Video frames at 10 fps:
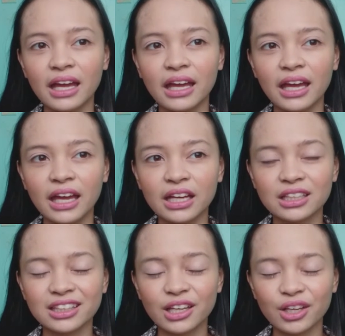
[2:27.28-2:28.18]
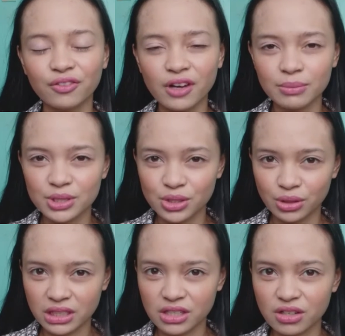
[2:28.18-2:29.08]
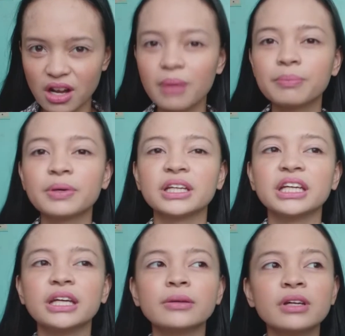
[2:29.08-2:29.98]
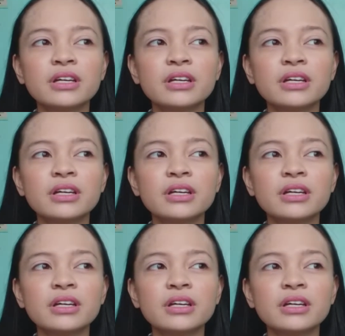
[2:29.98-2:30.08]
and a pharmaceutical company.